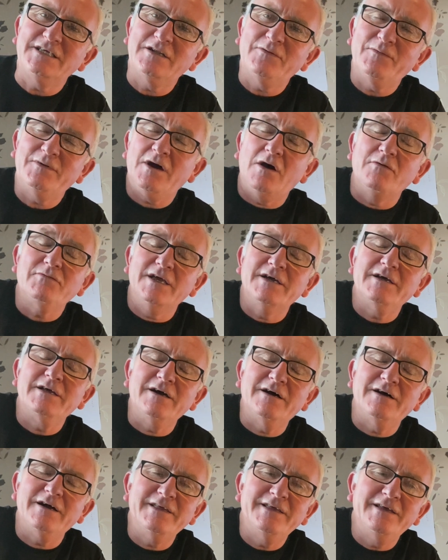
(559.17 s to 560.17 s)
And I went, oh, yeah,
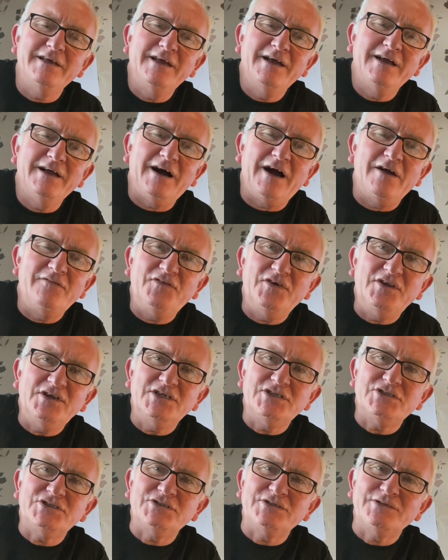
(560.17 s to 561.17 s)
yeah I, I
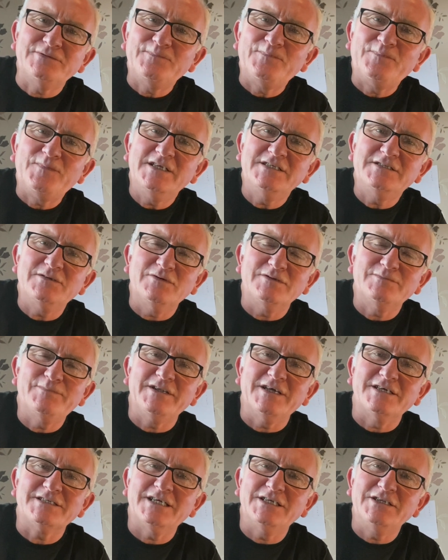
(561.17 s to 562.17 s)
finished. He said, well, it's a bit
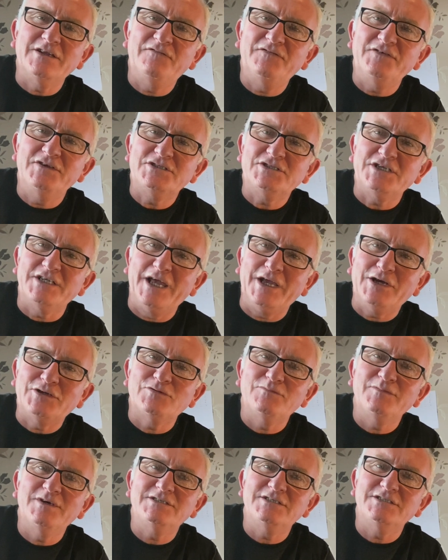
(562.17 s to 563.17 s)
like saying you finished in
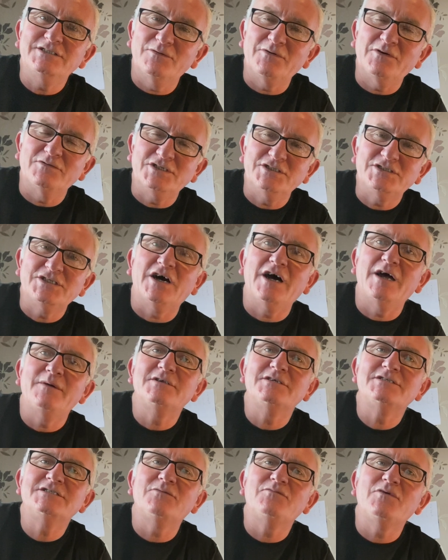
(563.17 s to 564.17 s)
800 metres. Yeah, what was your time? And
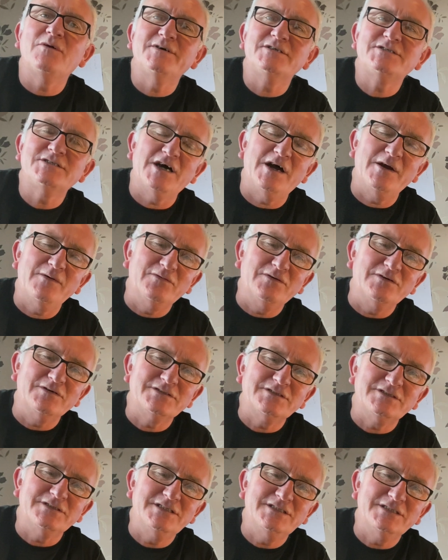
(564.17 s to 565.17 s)
I said what my time
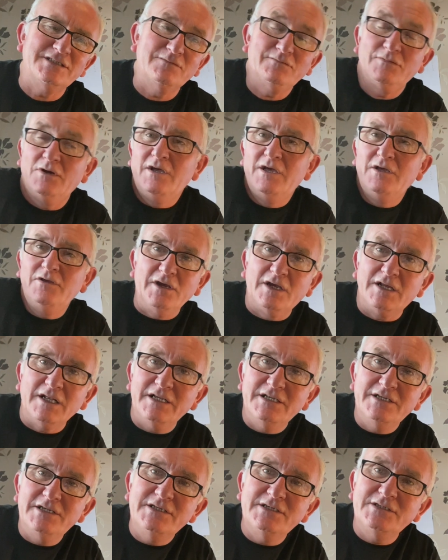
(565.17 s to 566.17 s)
was. And he said, you
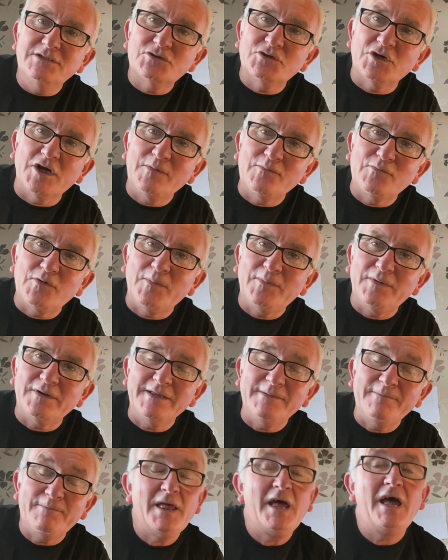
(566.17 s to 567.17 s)
clearly didn't train
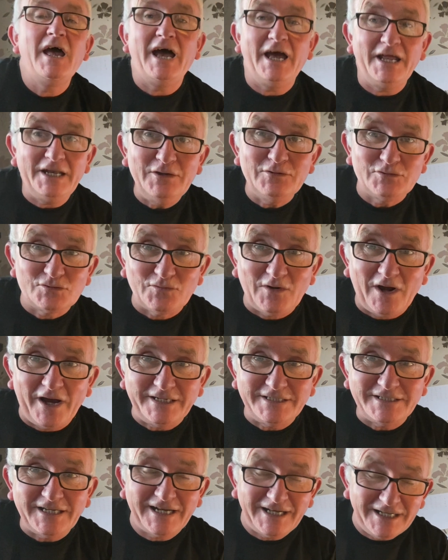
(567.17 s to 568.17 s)
properly. And he was
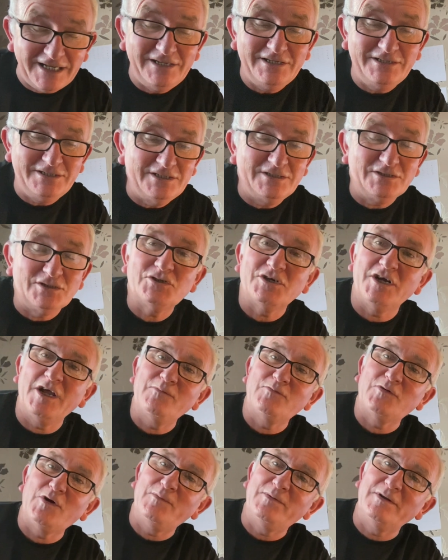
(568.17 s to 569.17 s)
right. I clearly didn't train
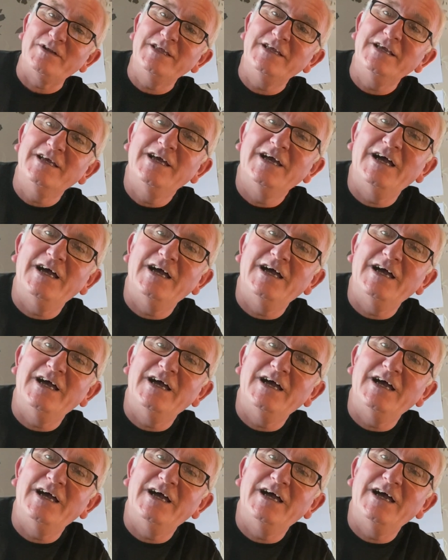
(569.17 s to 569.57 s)
properly.